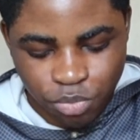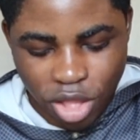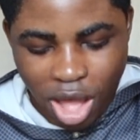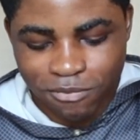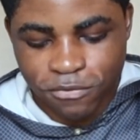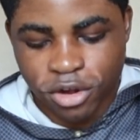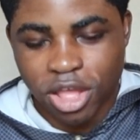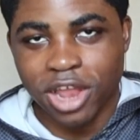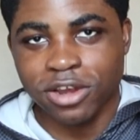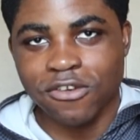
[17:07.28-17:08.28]
Comfort
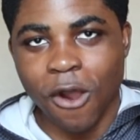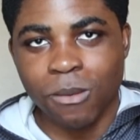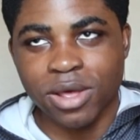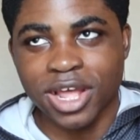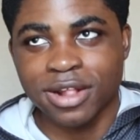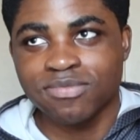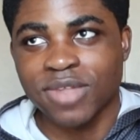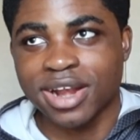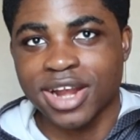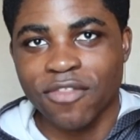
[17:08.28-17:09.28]
in knowing
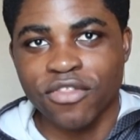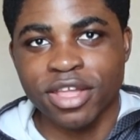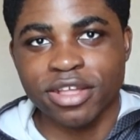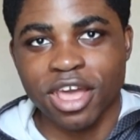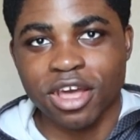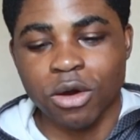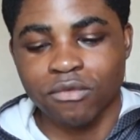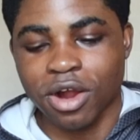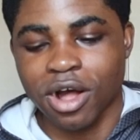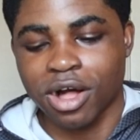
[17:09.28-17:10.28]
that nothing can go
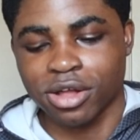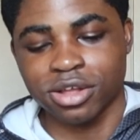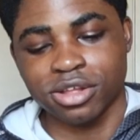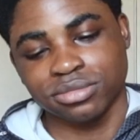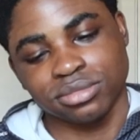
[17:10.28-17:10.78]
wrong.